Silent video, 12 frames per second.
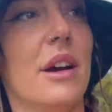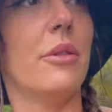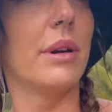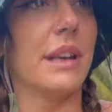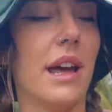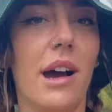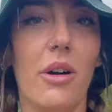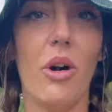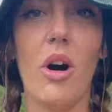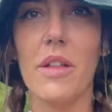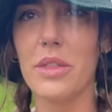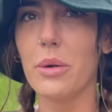We're now
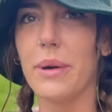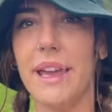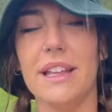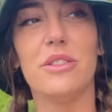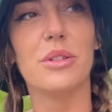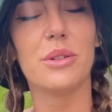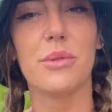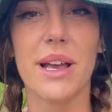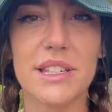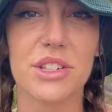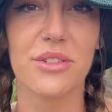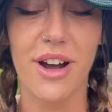on the way to the
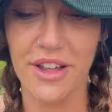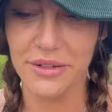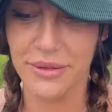restaurant